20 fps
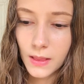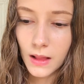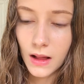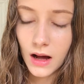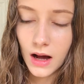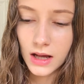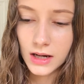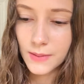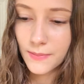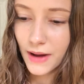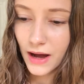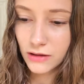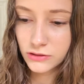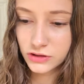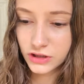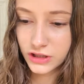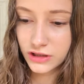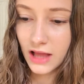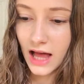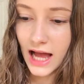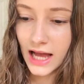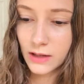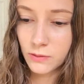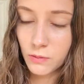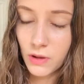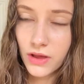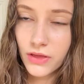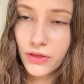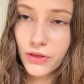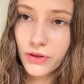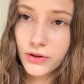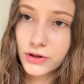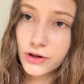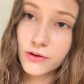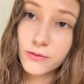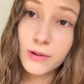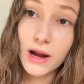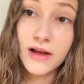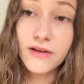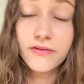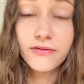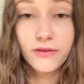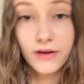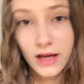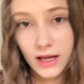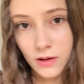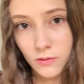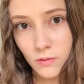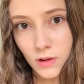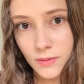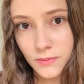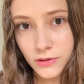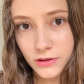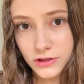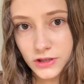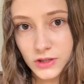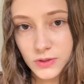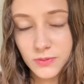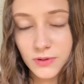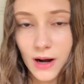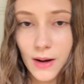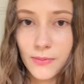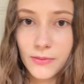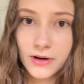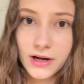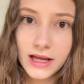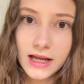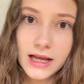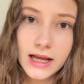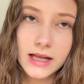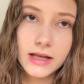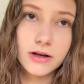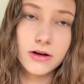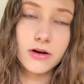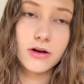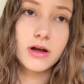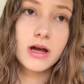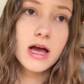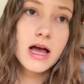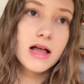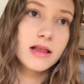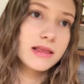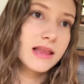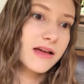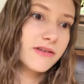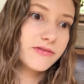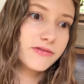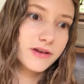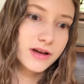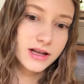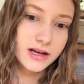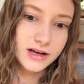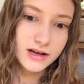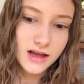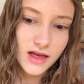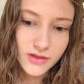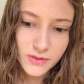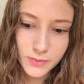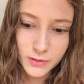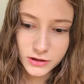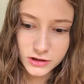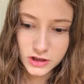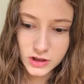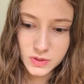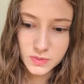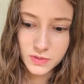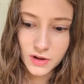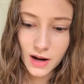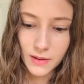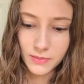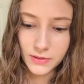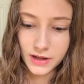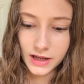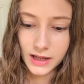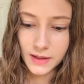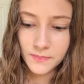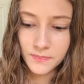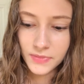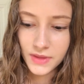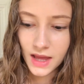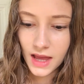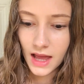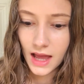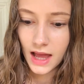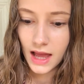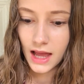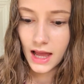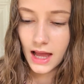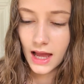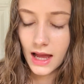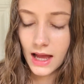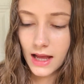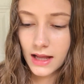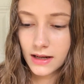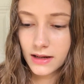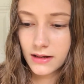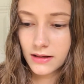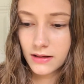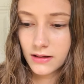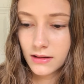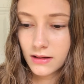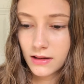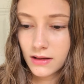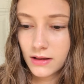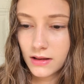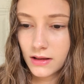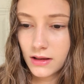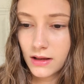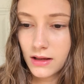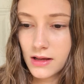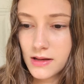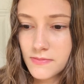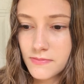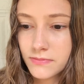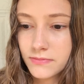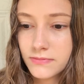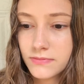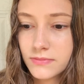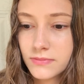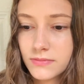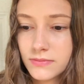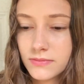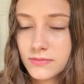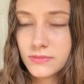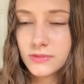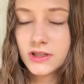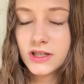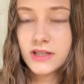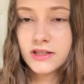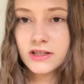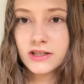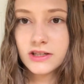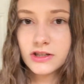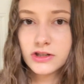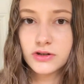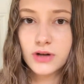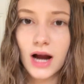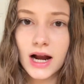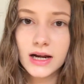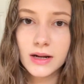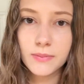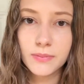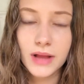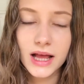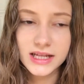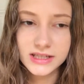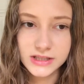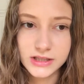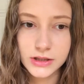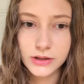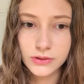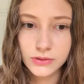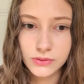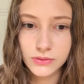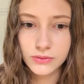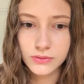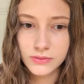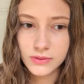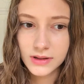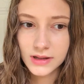on a boundary line with your right foot in one person's property and your left foot in another person's property. And the, Jesus is trying to bless you